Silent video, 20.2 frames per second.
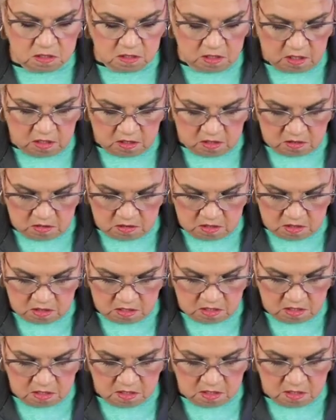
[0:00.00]
Or,
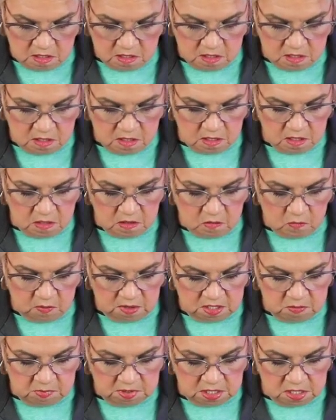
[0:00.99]
oh,
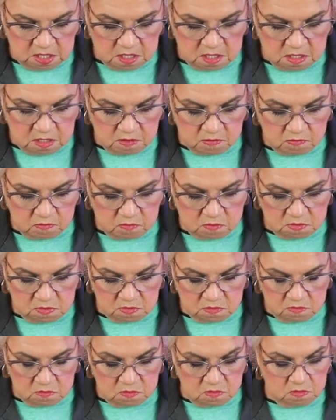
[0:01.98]
wait a minute.
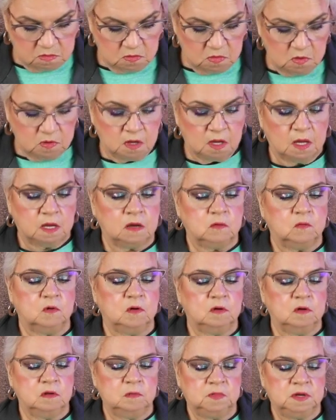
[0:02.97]
Okay,
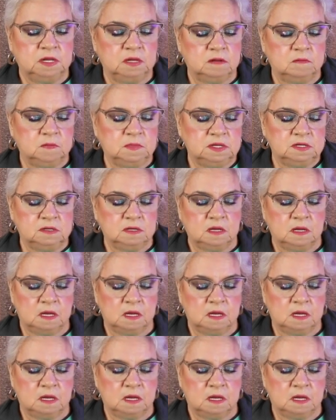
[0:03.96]
well, let me, let me,